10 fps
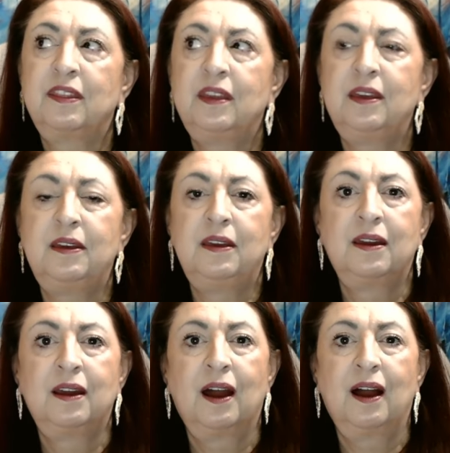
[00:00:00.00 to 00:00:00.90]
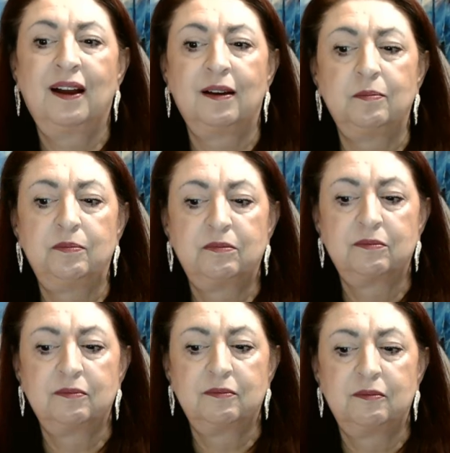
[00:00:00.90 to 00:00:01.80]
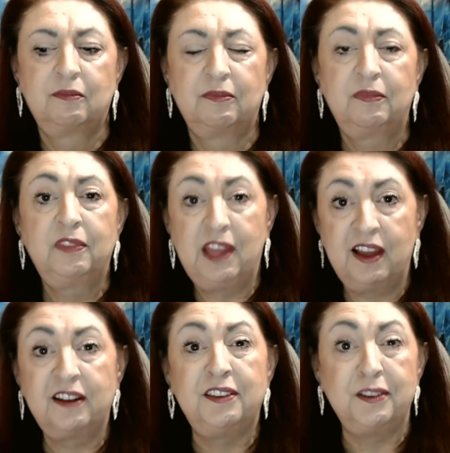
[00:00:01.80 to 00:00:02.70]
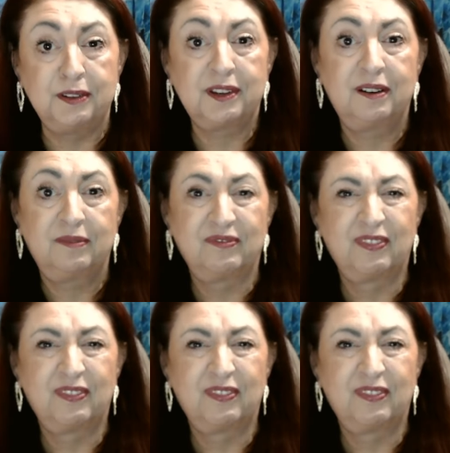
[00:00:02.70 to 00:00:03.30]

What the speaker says: the end user,